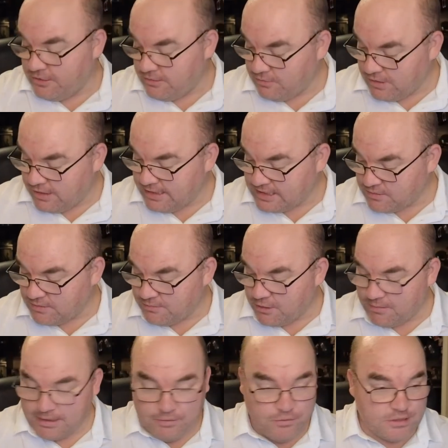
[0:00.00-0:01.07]
well, this one
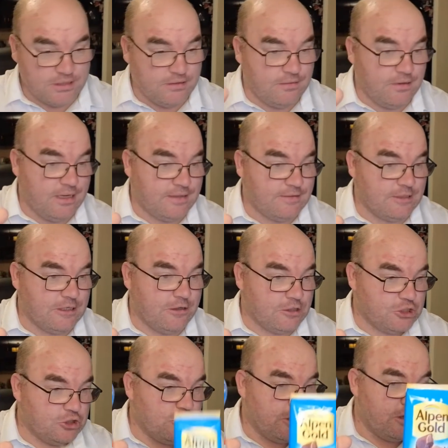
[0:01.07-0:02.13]
probably hasn't got
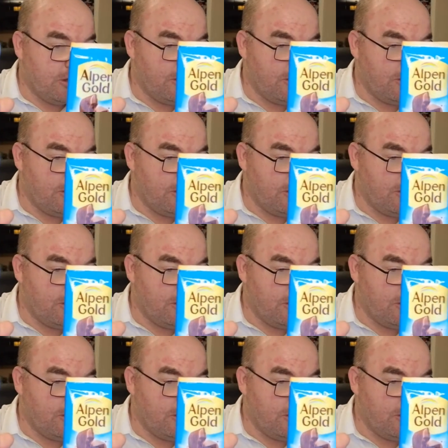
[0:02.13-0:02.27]
sugar.